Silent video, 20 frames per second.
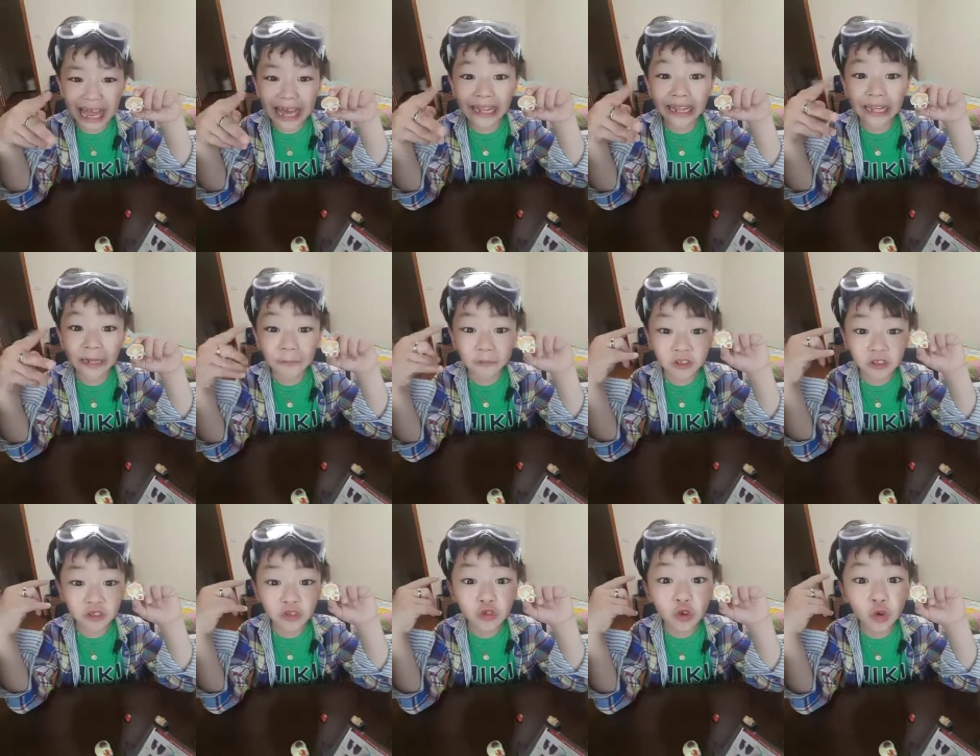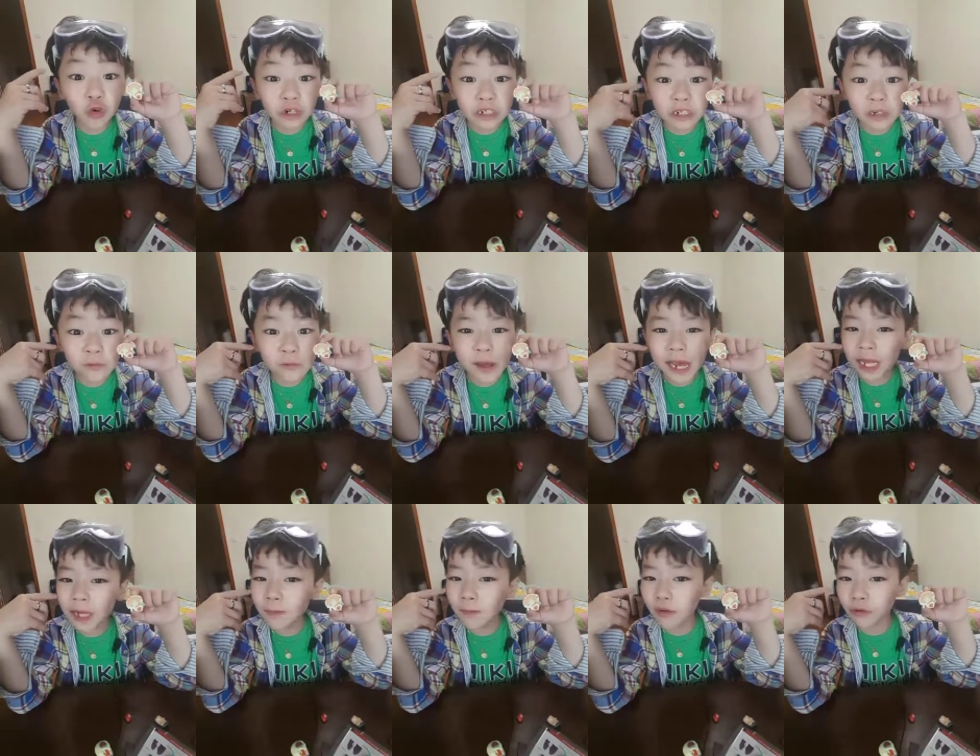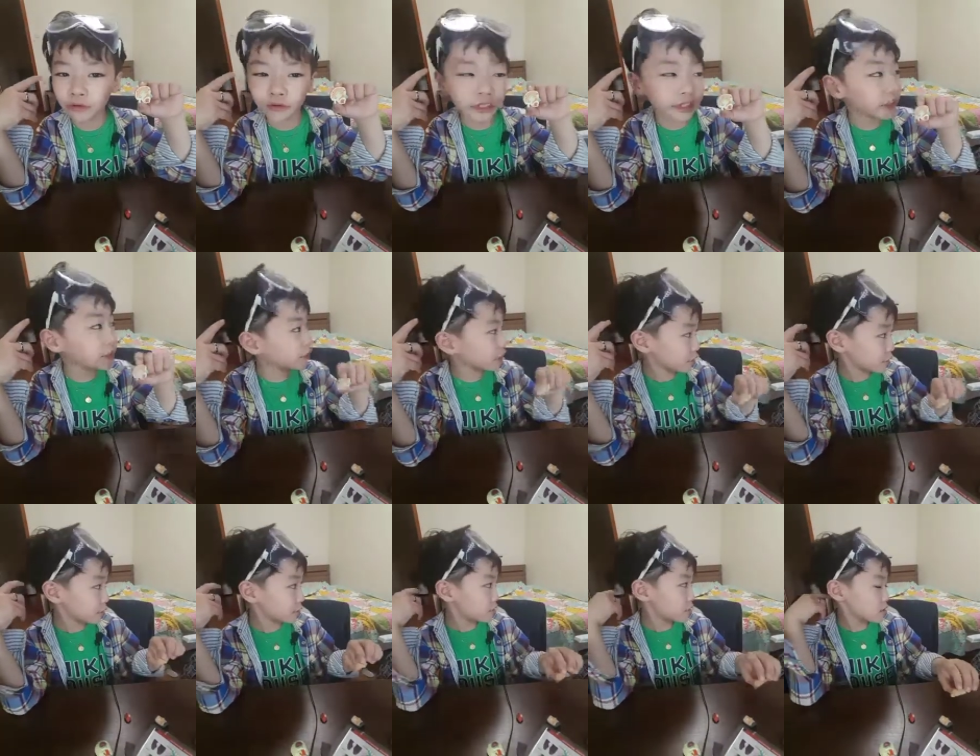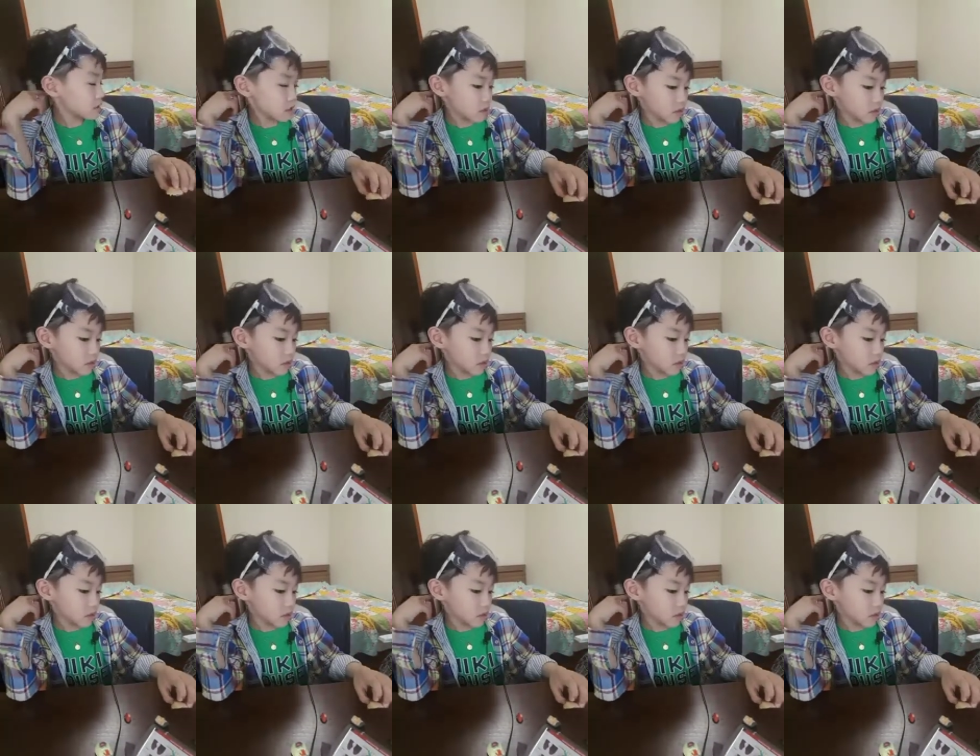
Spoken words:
and it stores your memories too.